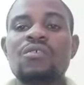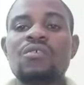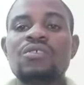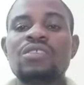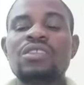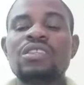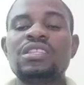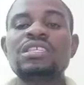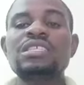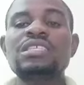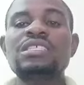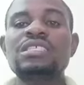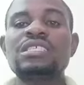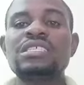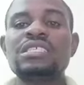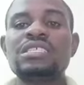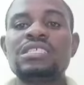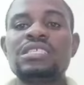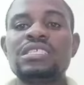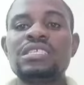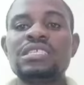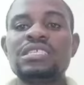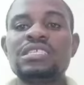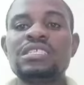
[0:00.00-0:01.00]
this
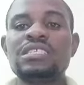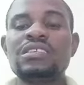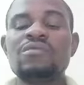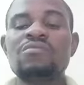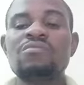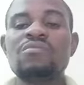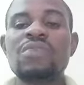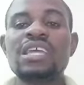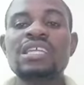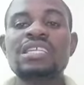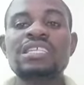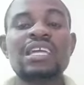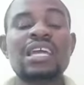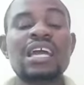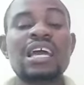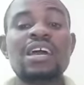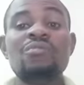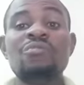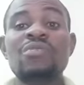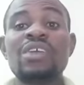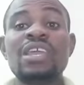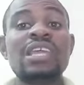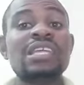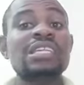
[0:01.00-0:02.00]
disease might
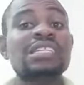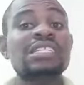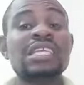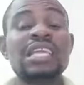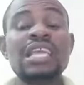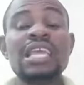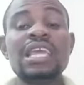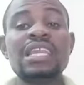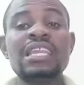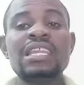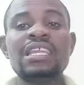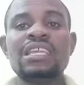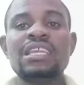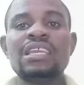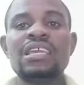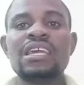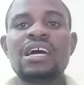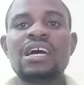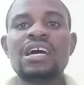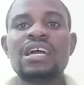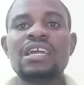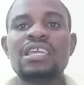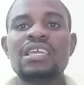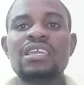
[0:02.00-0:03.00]
come at any
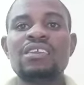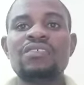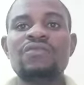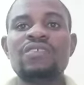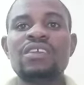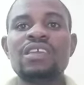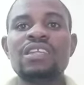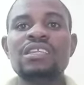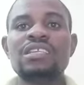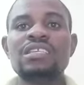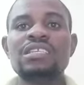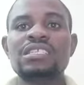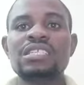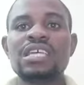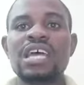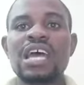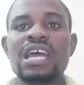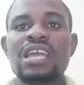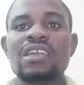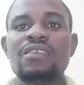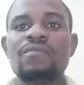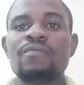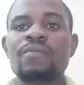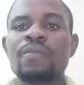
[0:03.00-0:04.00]
given
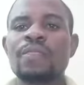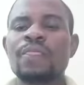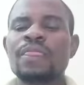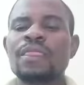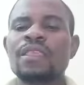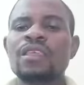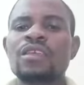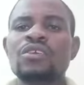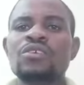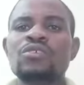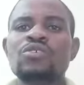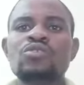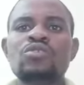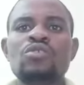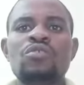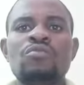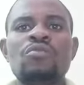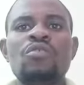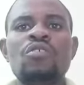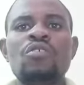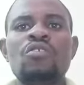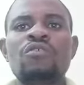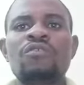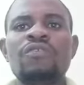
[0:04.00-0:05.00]
time. So
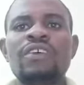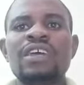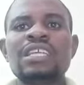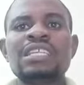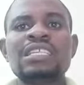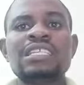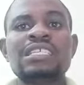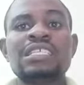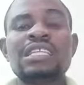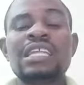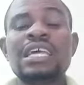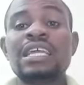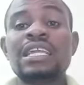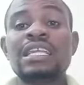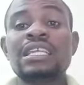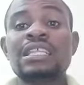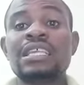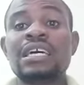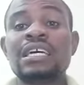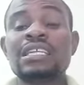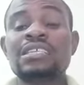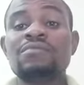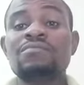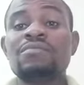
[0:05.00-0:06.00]
moreover, it is likely
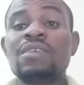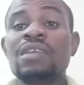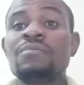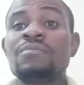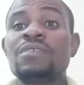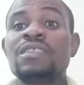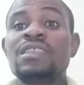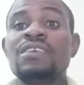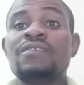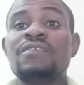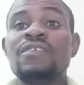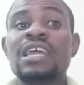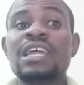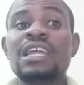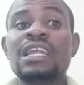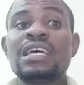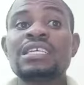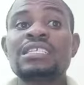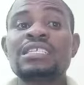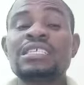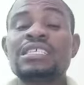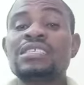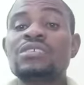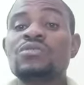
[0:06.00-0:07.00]
that maybe the
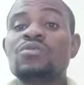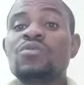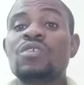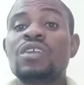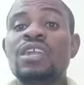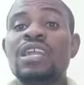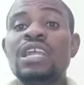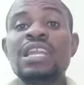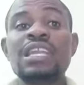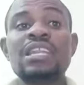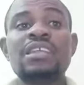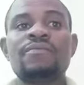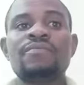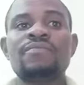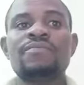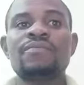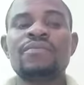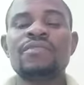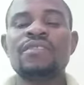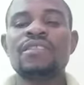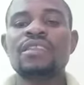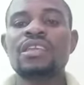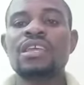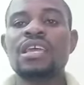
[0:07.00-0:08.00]
virus has already
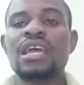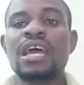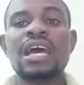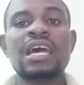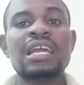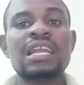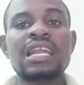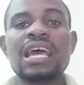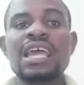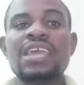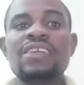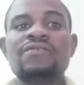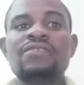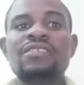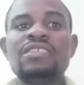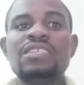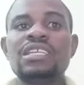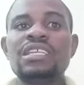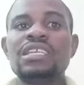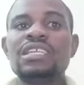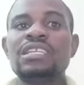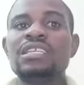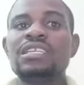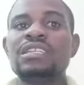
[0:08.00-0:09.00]
arrived
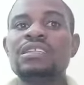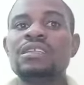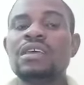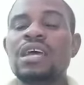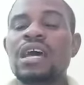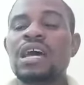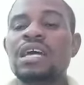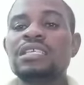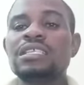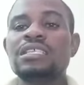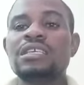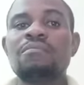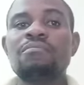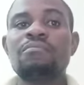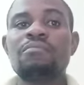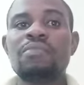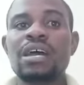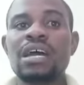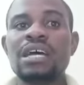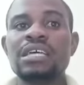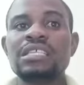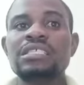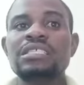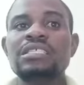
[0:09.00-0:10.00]
in some
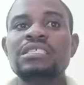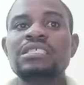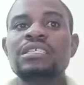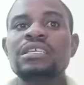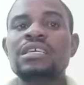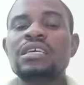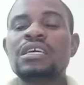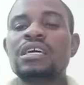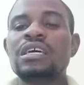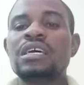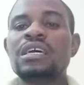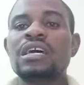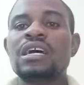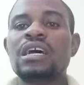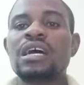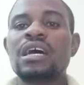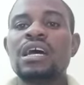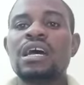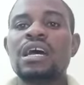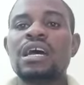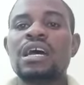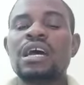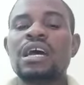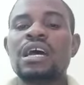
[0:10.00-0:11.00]
parts
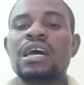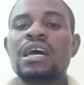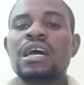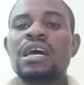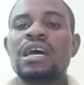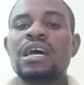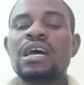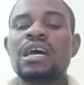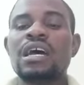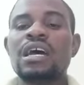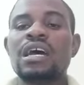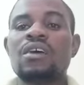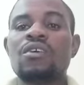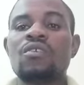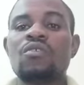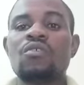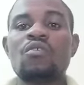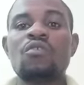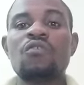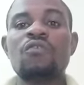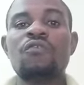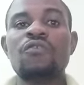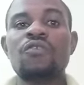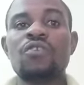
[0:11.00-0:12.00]

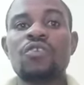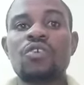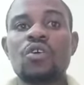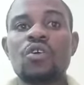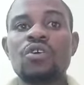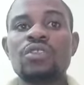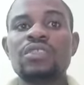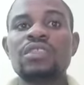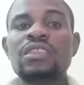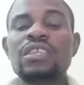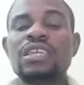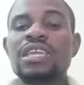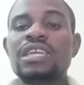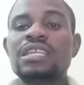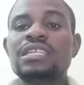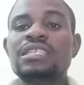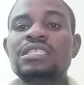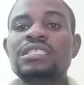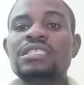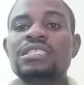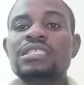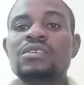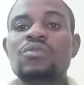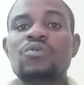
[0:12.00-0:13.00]
of North
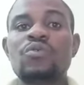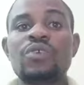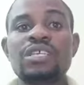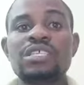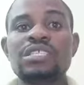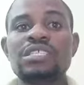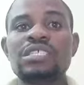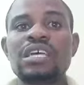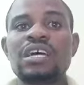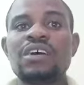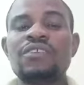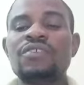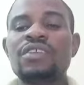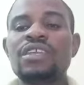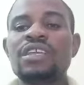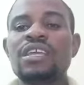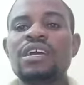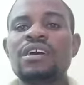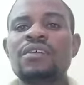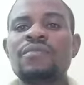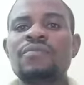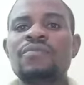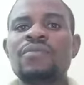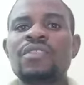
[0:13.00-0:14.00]
and West
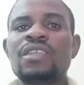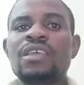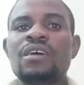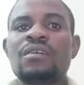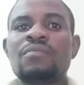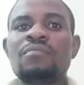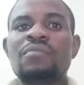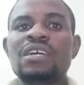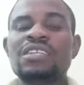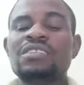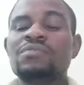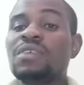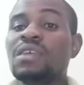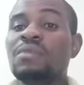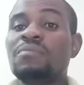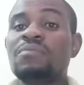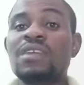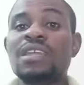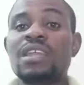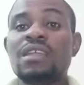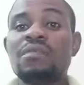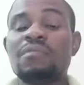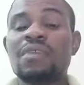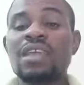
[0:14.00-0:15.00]
Africa, but
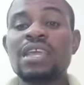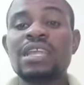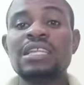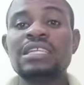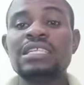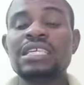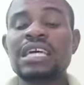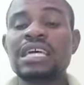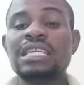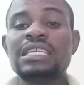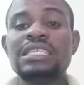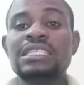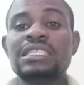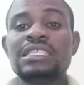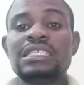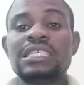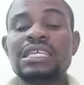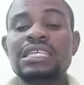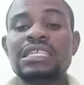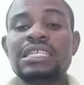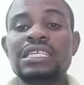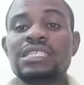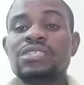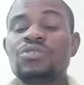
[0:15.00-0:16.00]
maybe remained
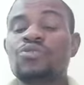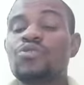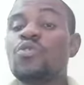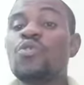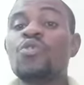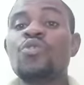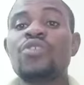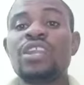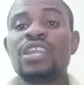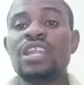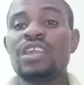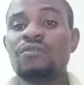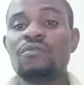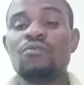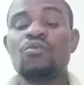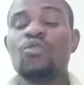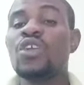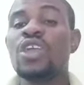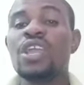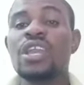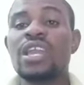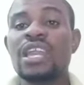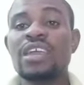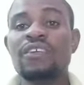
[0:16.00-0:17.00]
undetected.
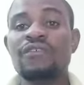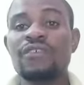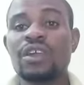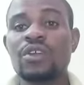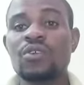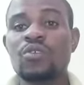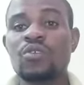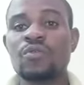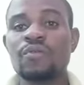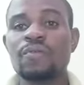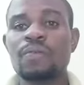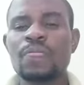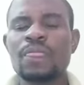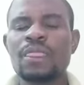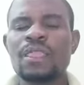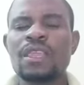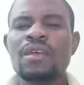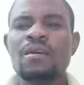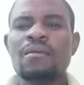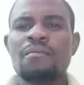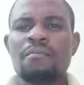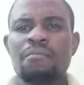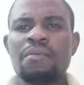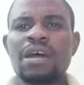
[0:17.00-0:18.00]
We never know.
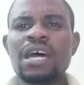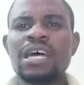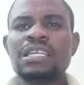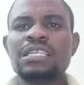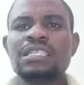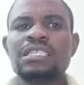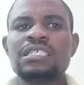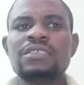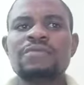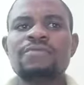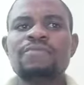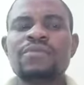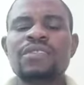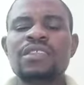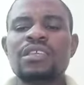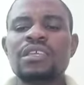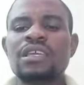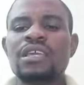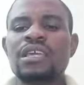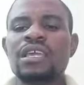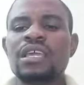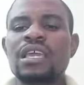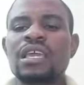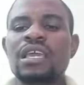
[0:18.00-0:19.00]
But
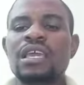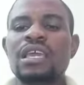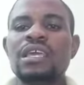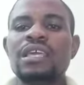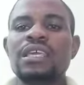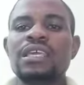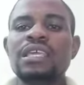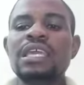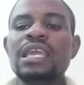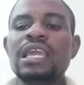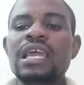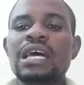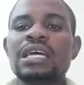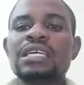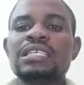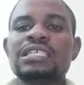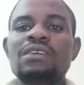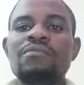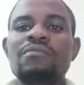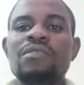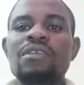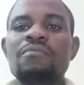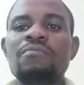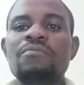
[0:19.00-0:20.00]
here are
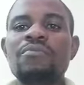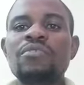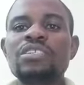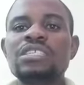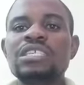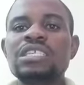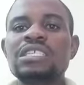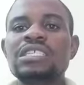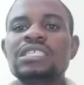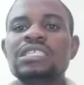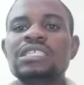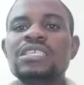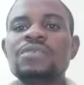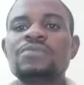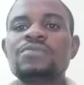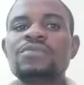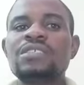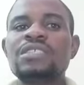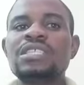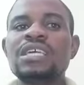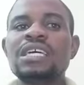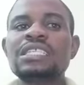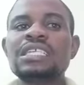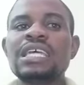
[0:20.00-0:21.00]
some important
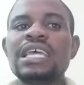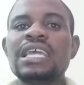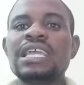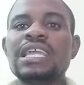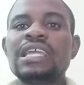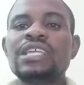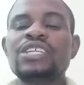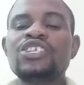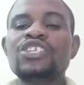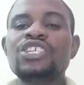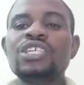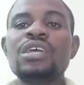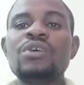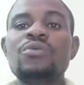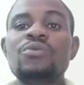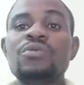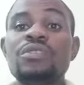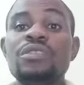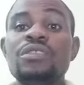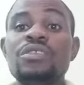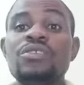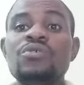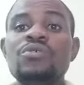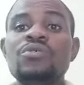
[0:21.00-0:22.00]
tips that I can share
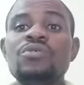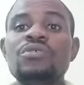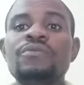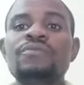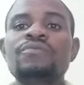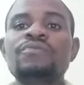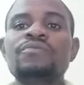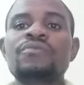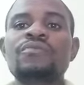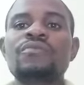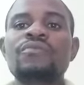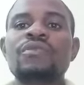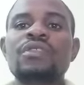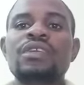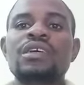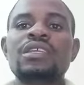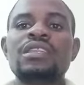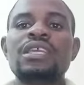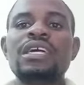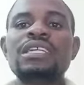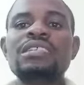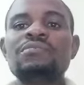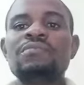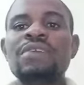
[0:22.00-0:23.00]
with you
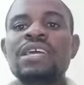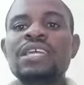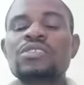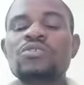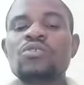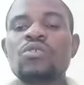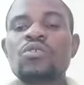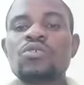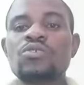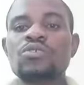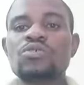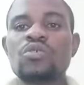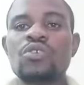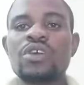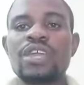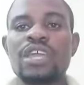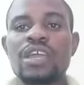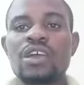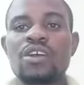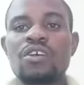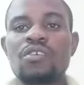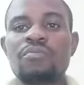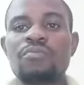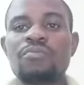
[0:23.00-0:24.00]
that might also
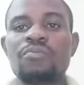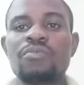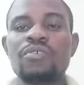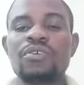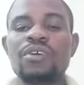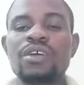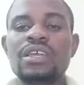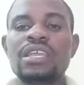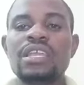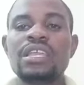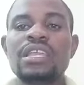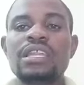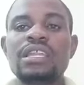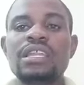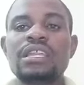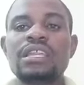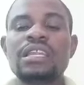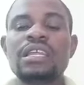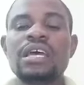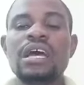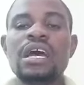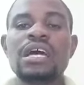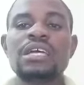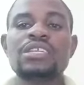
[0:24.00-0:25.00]
help
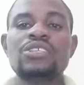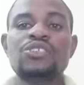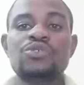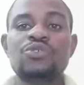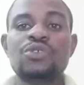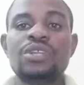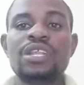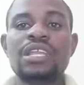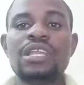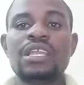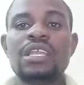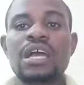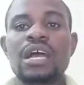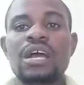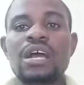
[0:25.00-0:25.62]
in during